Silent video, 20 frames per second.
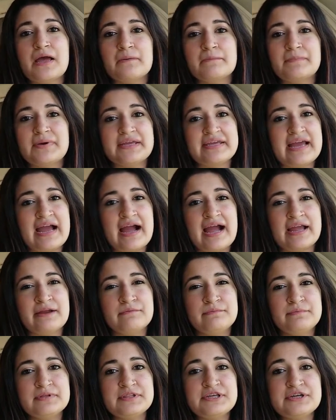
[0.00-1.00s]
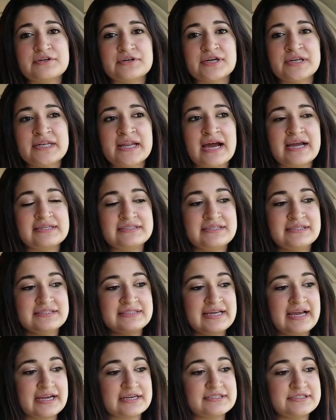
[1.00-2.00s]
But yeah, I really could not
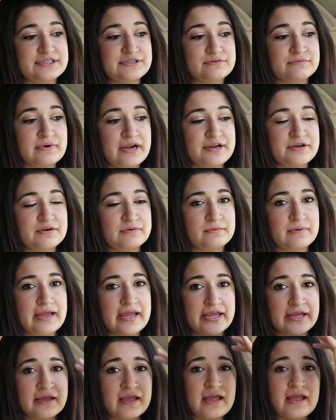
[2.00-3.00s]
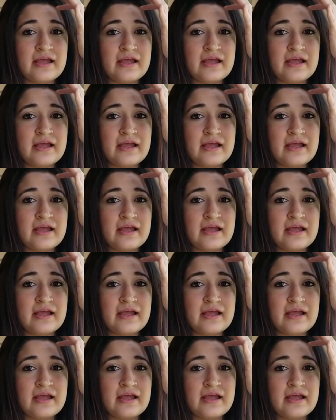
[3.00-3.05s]
detect it right away.